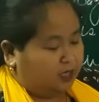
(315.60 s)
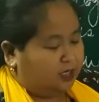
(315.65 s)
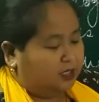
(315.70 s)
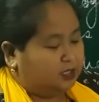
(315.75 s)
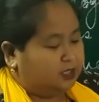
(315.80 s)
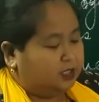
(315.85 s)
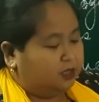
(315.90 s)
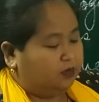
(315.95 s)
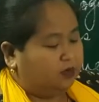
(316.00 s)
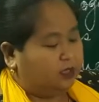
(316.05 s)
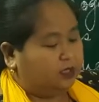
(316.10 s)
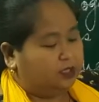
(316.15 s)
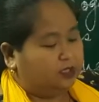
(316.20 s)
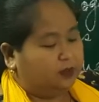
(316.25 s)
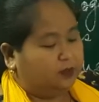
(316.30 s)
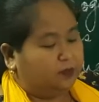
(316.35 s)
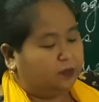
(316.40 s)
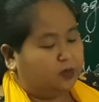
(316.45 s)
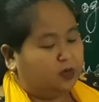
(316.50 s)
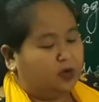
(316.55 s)

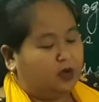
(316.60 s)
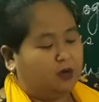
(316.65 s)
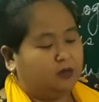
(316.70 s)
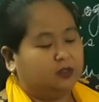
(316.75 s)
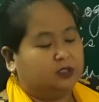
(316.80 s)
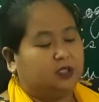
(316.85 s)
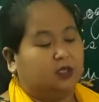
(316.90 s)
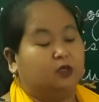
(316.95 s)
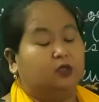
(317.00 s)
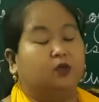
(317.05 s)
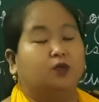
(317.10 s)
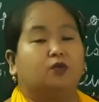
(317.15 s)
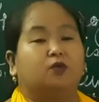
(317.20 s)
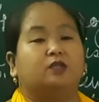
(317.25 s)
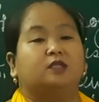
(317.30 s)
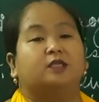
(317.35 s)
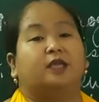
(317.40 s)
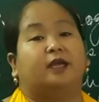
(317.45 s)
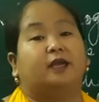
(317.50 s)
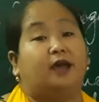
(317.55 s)
Interrogative pronouns are
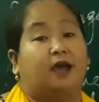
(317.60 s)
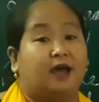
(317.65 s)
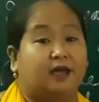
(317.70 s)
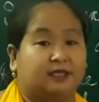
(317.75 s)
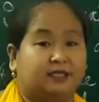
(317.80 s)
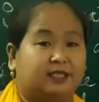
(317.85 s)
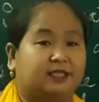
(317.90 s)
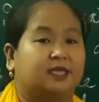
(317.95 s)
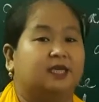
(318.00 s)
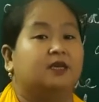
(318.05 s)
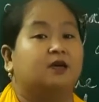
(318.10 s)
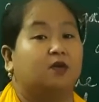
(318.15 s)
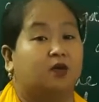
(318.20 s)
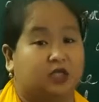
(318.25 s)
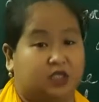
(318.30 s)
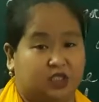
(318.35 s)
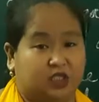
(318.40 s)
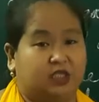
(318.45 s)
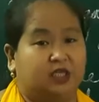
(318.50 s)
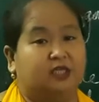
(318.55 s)
those that ask
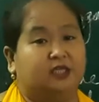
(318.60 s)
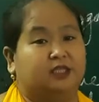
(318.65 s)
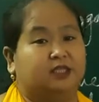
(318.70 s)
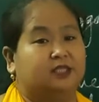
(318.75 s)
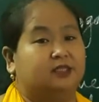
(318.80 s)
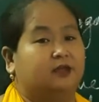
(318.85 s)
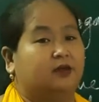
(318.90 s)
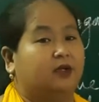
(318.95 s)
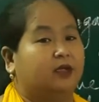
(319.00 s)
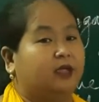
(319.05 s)
questions.